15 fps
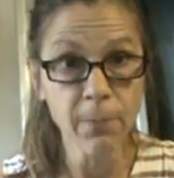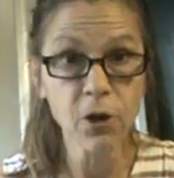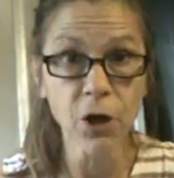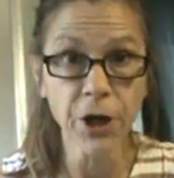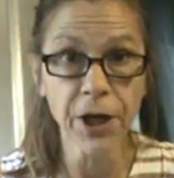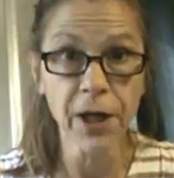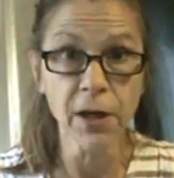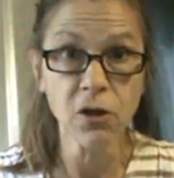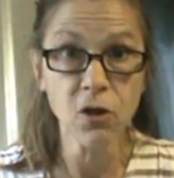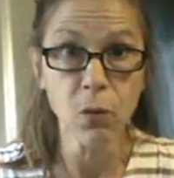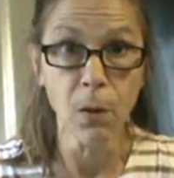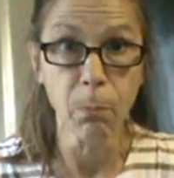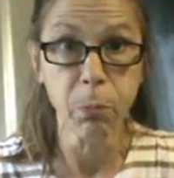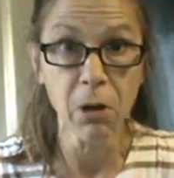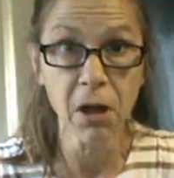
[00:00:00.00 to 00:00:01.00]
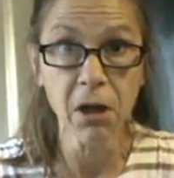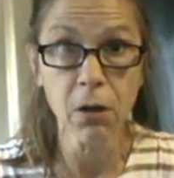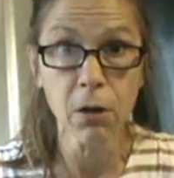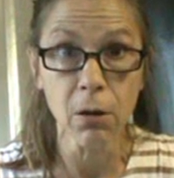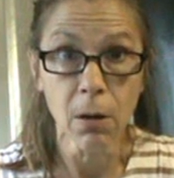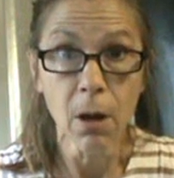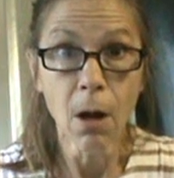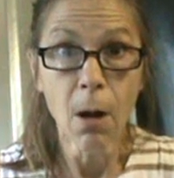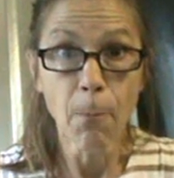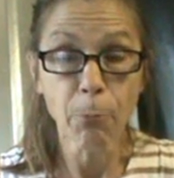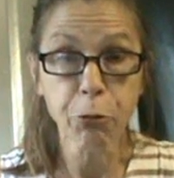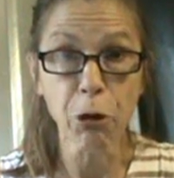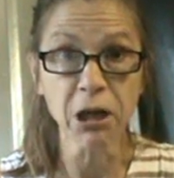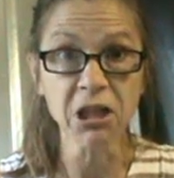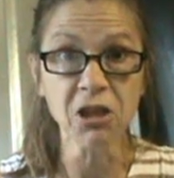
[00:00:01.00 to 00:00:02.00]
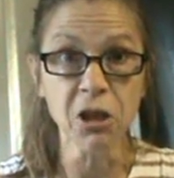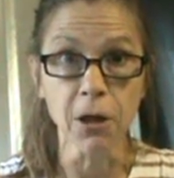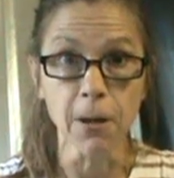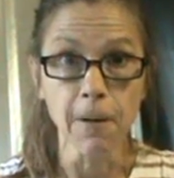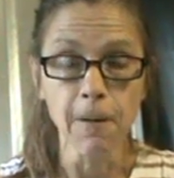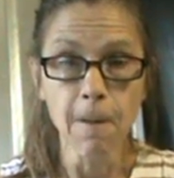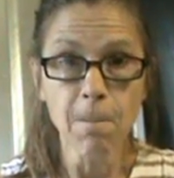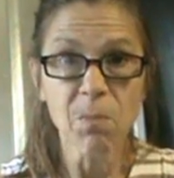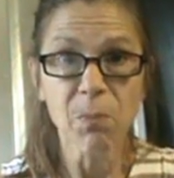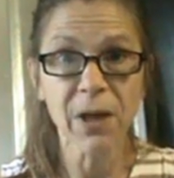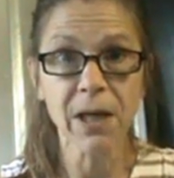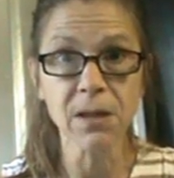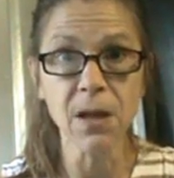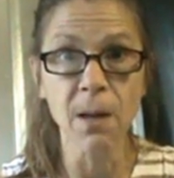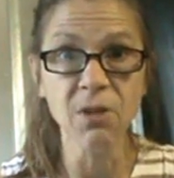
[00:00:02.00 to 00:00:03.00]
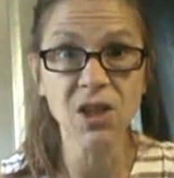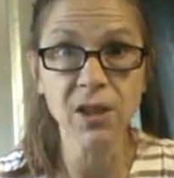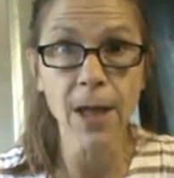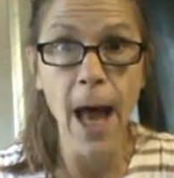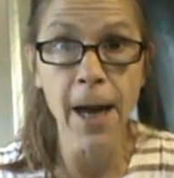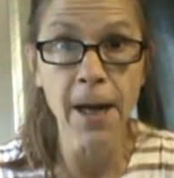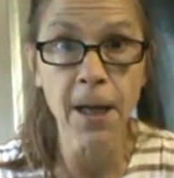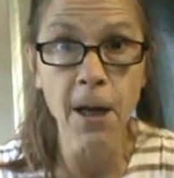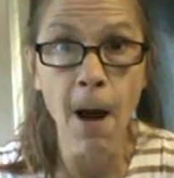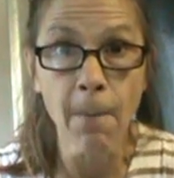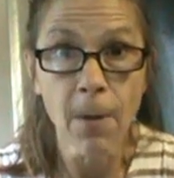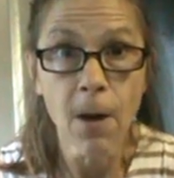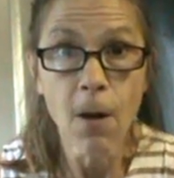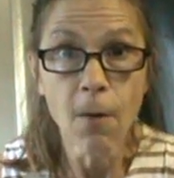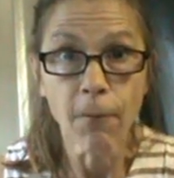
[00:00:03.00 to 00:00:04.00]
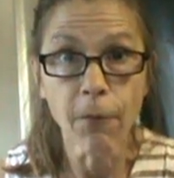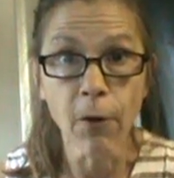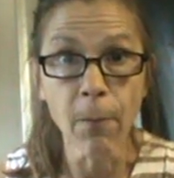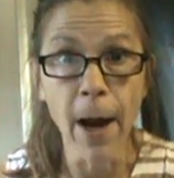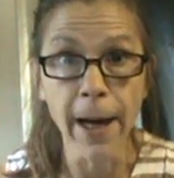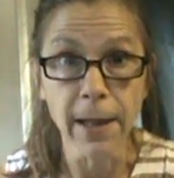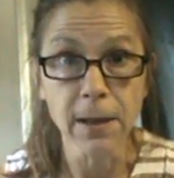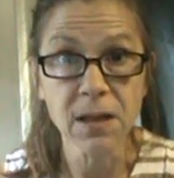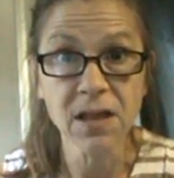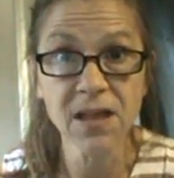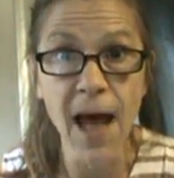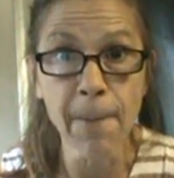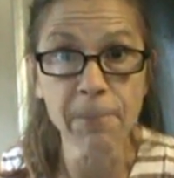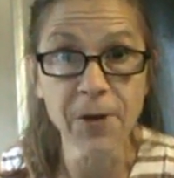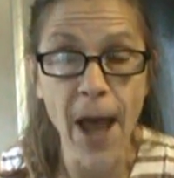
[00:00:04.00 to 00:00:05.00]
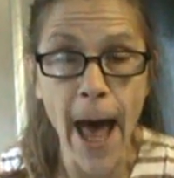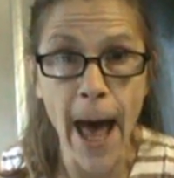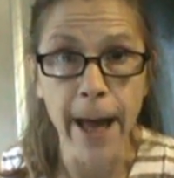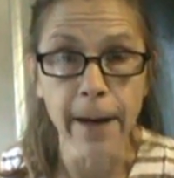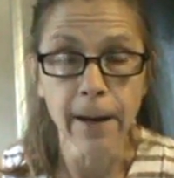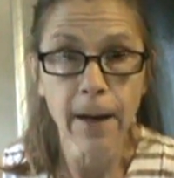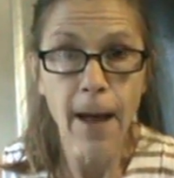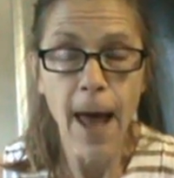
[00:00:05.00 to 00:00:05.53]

I'm turning into a political prisoner because I'm standing up for my stepdad,